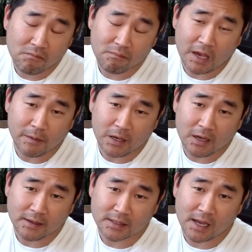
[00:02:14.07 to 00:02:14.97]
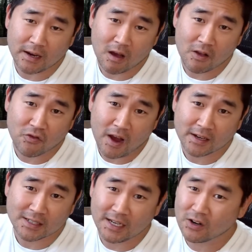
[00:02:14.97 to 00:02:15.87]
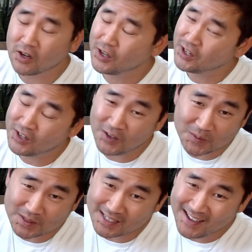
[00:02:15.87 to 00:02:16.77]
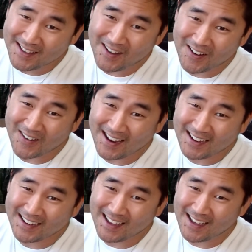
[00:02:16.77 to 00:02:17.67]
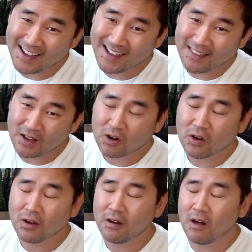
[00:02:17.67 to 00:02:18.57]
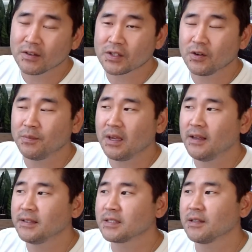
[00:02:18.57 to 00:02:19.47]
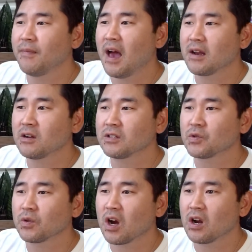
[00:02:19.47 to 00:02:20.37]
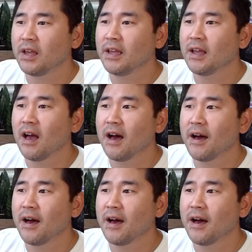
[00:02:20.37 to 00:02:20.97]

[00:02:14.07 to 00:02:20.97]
maybe sign a contract, hear good news. All right. There could also be some matters regarding